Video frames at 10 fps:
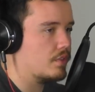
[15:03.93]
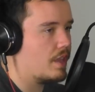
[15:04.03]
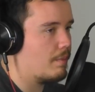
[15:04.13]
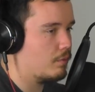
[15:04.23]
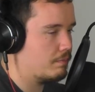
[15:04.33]
so
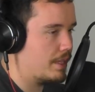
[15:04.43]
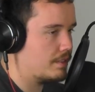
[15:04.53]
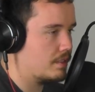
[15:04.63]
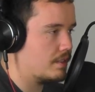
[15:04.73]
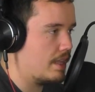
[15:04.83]
that makes
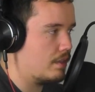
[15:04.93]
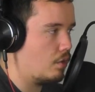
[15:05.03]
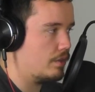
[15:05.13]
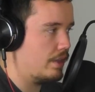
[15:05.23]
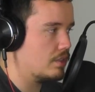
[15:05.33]
sense that
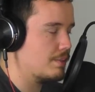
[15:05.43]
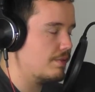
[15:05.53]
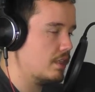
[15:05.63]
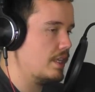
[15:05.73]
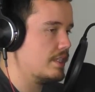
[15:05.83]
the ultimate
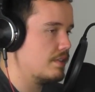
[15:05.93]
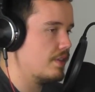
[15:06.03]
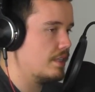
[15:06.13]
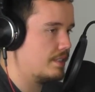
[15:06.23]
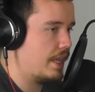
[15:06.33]
villain he has to
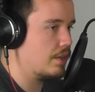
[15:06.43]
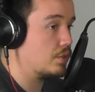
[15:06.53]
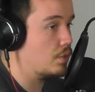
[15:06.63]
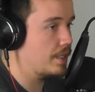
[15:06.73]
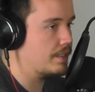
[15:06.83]
fight is
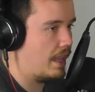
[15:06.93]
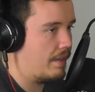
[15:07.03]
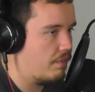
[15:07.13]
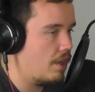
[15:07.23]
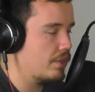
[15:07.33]
Thanos, who is
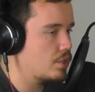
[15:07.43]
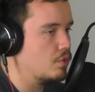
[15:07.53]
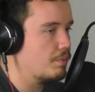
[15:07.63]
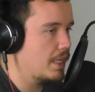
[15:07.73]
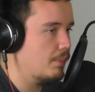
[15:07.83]
a father
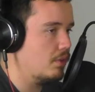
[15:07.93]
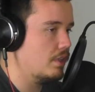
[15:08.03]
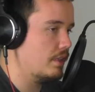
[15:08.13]
to people.